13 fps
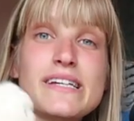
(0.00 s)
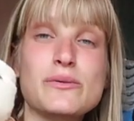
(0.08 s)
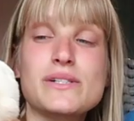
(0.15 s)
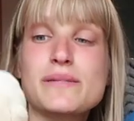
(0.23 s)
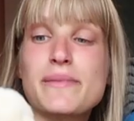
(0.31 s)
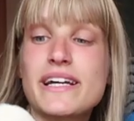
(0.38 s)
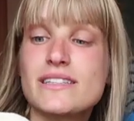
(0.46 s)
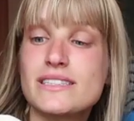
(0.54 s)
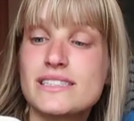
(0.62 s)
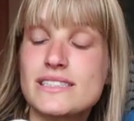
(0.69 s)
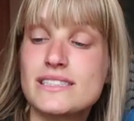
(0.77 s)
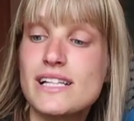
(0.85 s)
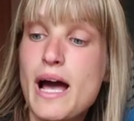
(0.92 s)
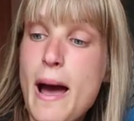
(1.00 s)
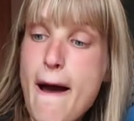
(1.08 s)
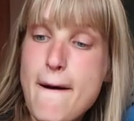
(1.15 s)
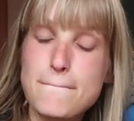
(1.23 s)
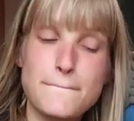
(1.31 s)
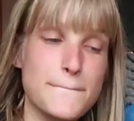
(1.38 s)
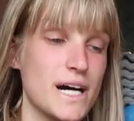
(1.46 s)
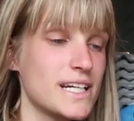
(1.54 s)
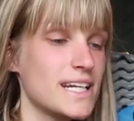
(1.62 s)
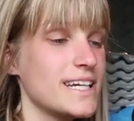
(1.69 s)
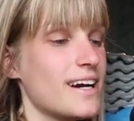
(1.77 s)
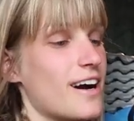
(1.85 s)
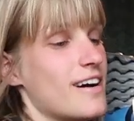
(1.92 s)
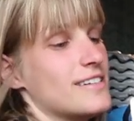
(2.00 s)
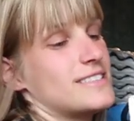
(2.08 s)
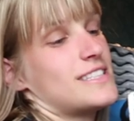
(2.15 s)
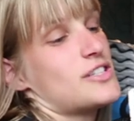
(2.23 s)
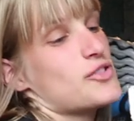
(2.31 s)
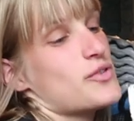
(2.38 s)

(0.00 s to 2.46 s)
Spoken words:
he was my little buddy on the